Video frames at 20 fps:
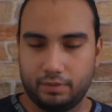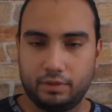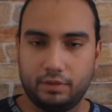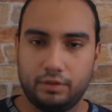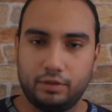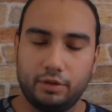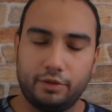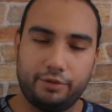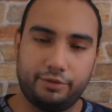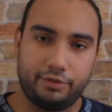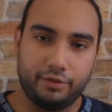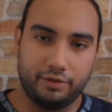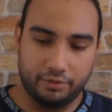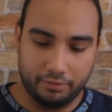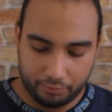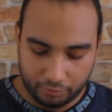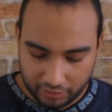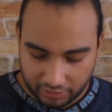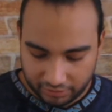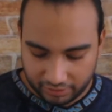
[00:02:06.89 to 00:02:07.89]
Close to the
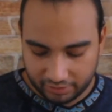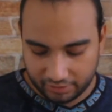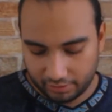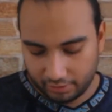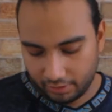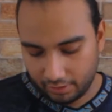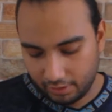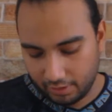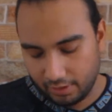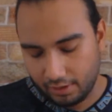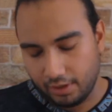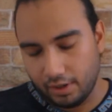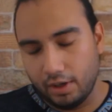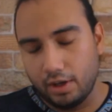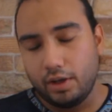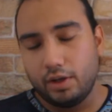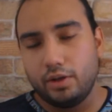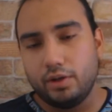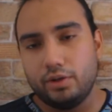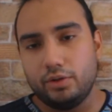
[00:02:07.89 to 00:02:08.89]
bridge,
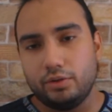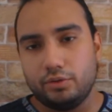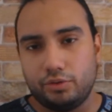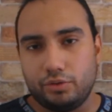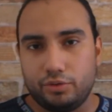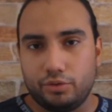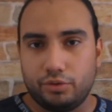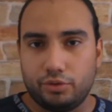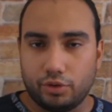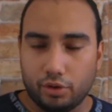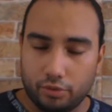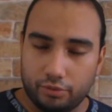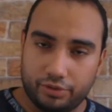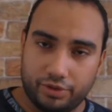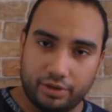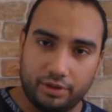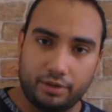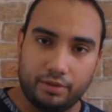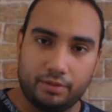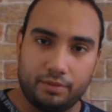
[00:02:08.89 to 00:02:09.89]

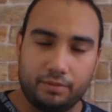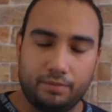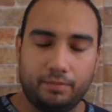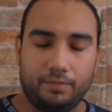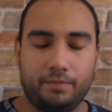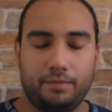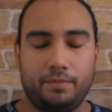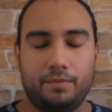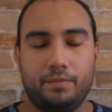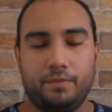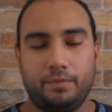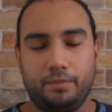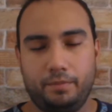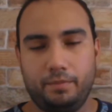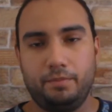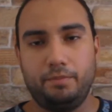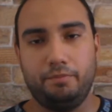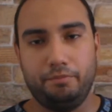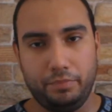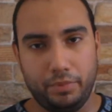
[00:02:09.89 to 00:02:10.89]
touching,
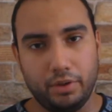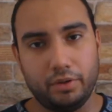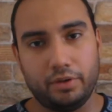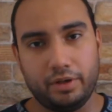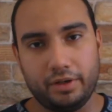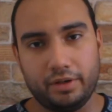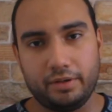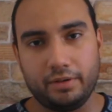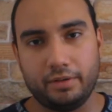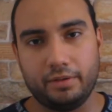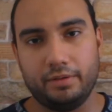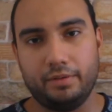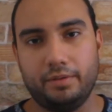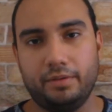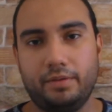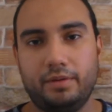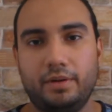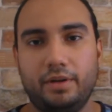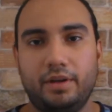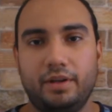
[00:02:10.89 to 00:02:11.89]
muting
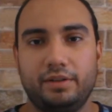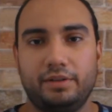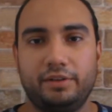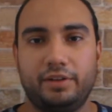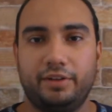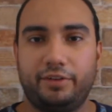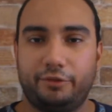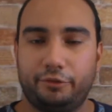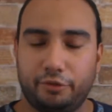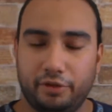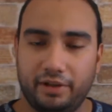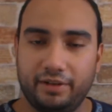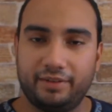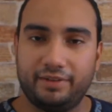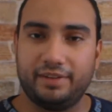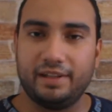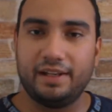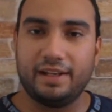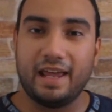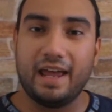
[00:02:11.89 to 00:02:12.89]
the
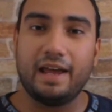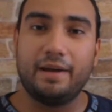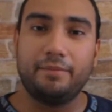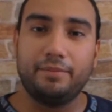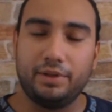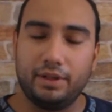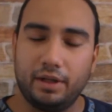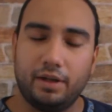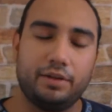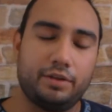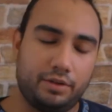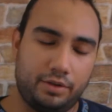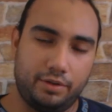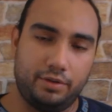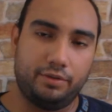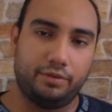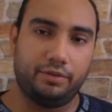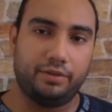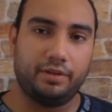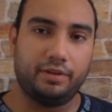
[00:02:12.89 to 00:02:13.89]
strings that I'm not
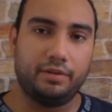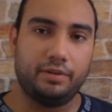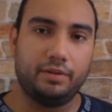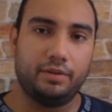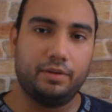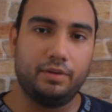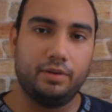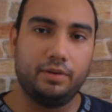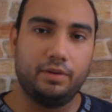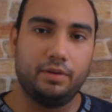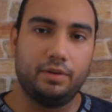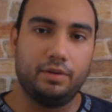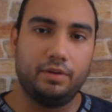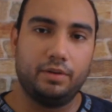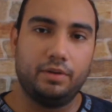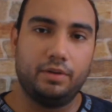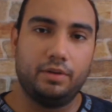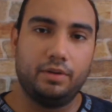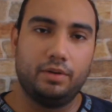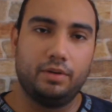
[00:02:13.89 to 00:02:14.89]
using.
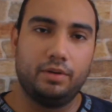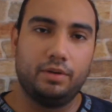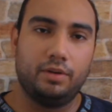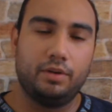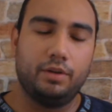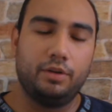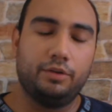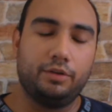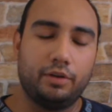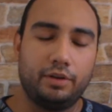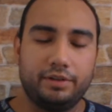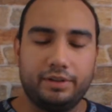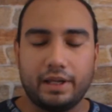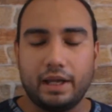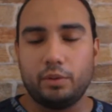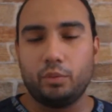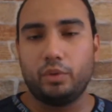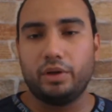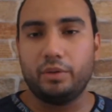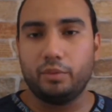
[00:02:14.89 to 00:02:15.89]
So in
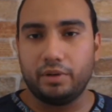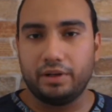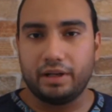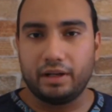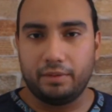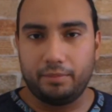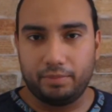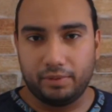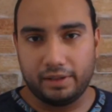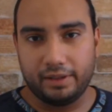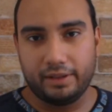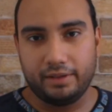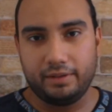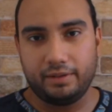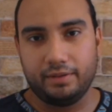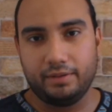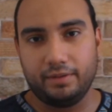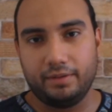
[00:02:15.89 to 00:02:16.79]
that way, when I play,